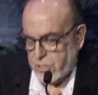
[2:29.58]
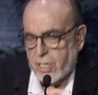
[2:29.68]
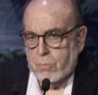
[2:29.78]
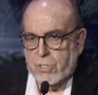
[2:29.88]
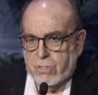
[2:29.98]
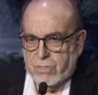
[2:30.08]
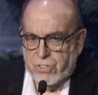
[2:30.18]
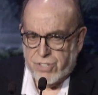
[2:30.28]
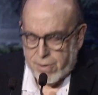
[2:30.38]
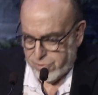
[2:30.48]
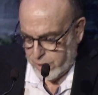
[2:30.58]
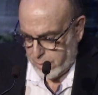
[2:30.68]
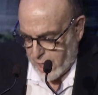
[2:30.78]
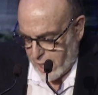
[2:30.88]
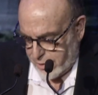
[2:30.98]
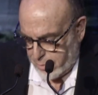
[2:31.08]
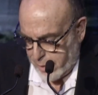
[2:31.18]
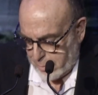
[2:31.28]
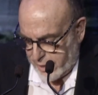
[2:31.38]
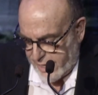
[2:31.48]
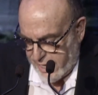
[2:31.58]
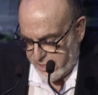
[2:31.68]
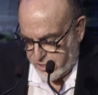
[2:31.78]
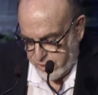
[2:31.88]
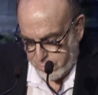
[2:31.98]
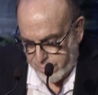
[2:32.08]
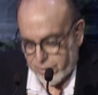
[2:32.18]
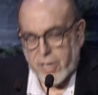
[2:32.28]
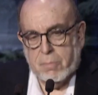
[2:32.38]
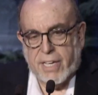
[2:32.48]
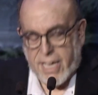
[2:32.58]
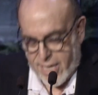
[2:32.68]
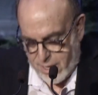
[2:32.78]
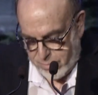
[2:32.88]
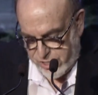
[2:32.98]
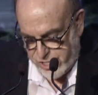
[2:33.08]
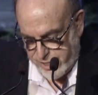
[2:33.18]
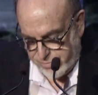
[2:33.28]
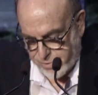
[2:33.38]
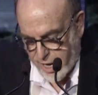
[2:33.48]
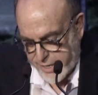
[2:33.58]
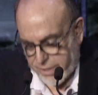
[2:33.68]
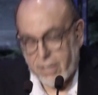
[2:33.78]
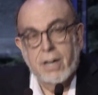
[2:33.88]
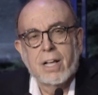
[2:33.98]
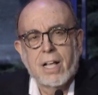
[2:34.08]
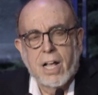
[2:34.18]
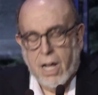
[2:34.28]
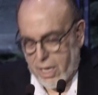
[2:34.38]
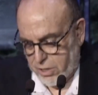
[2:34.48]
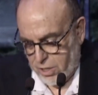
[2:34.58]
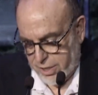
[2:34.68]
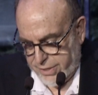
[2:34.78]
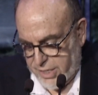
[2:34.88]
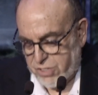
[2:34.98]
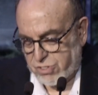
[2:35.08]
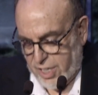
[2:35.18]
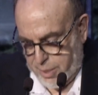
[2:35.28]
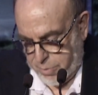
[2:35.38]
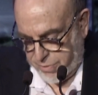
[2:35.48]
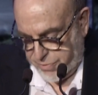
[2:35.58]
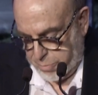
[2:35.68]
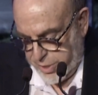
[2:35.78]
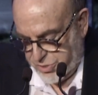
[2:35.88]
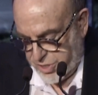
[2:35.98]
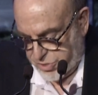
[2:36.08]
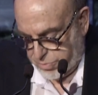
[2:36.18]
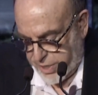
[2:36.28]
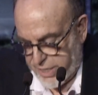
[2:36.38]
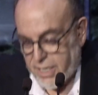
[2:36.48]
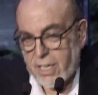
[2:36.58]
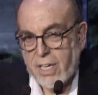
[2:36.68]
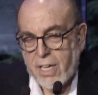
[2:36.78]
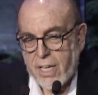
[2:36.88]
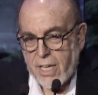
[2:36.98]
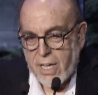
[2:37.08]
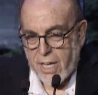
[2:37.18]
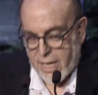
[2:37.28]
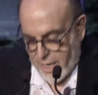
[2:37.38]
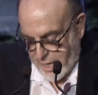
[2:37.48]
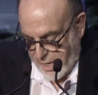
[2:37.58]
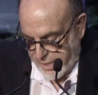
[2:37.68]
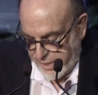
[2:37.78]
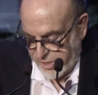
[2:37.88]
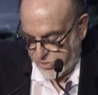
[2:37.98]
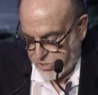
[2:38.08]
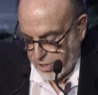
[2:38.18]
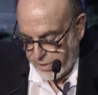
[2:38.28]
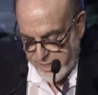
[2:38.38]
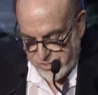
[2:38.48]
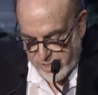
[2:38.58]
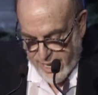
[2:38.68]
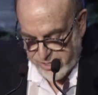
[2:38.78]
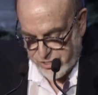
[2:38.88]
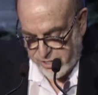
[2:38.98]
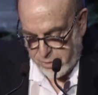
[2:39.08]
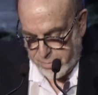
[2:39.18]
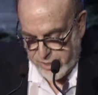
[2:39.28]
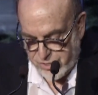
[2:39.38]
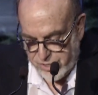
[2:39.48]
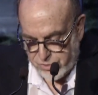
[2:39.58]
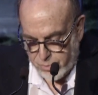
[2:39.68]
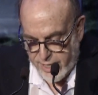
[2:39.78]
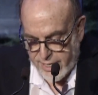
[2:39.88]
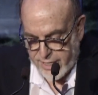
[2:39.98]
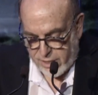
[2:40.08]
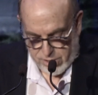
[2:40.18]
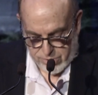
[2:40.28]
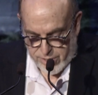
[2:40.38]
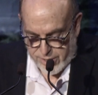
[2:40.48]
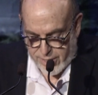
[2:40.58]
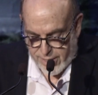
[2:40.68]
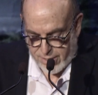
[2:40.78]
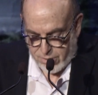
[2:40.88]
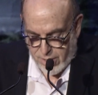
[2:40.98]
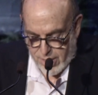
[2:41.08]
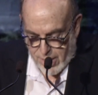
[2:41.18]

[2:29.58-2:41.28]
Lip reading: took him to several other publications before he became the chief writer on all things labor for Businessweek. His stories last year at Businessweek included a